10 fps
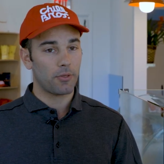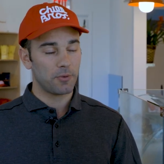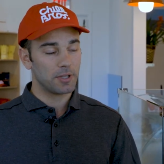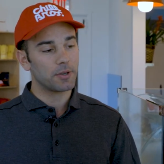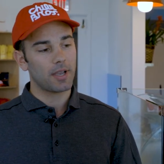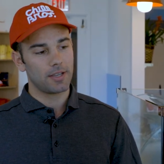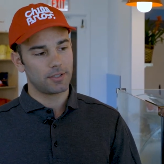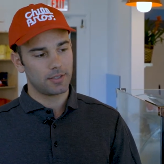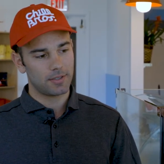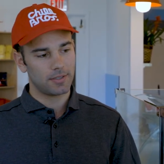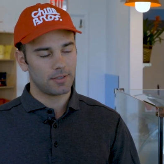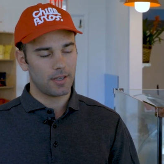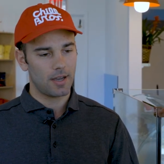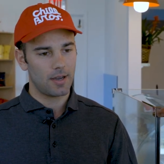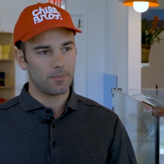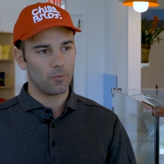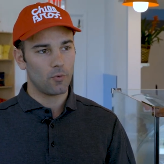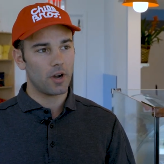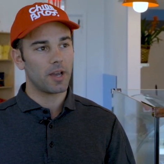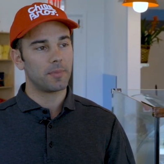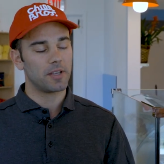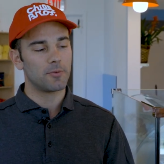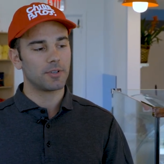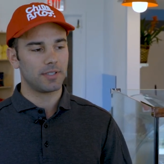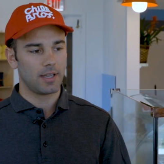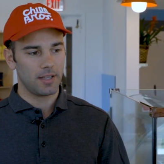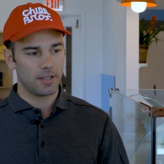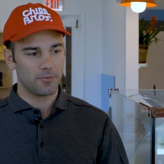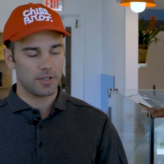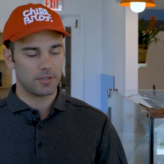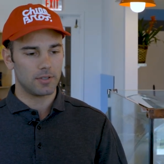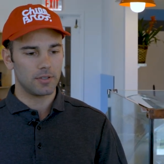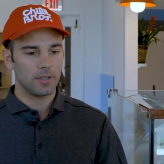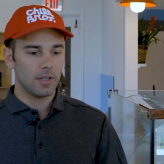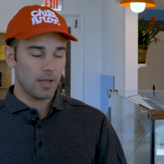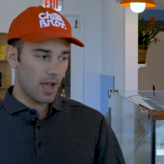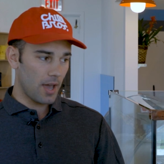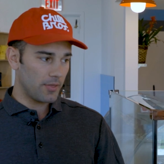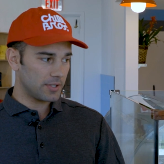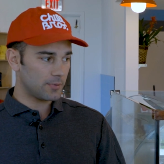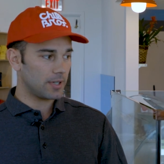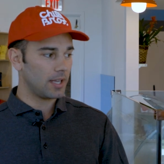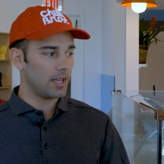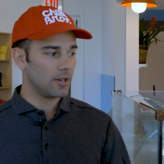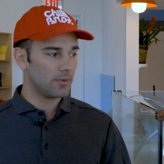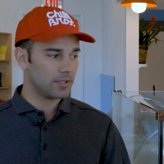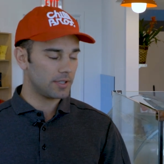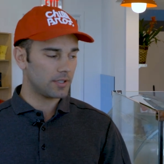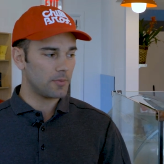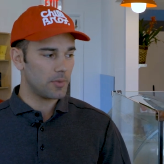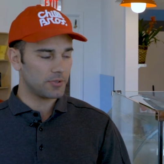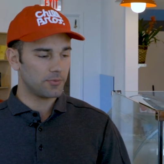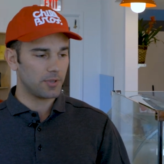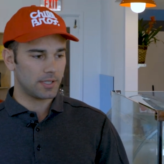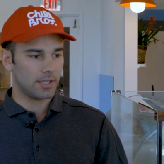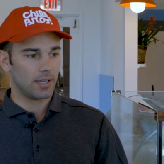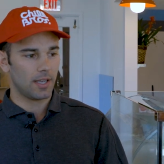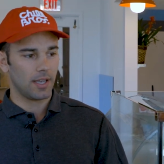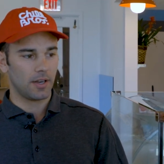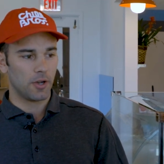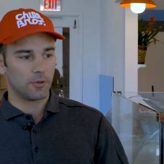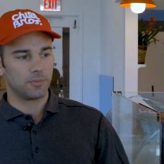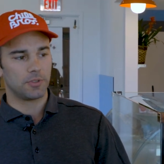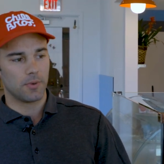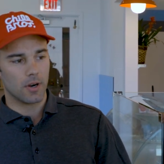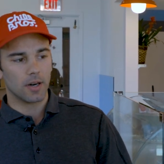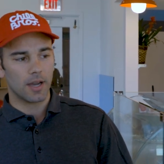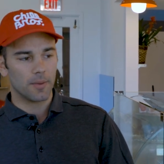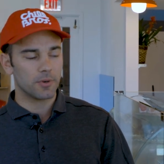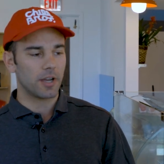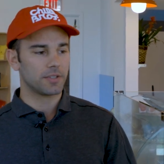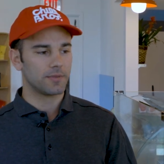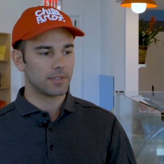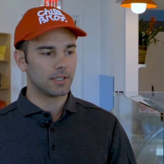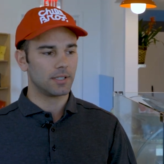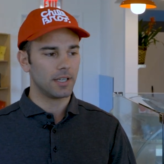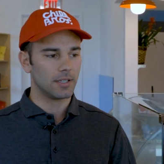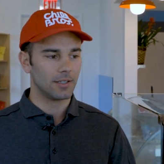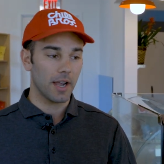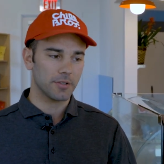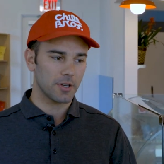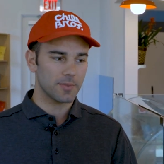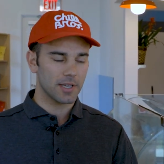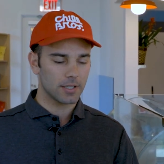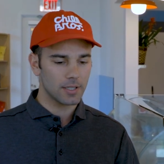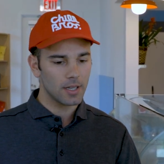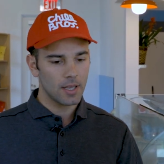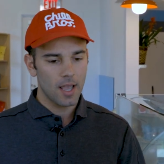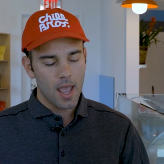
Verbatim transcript: three locations. Okay. Um, one up in Ybor City, the original. Uh, this one here, which is our most recent and home to our uh, production facility, or ice cream kitchen.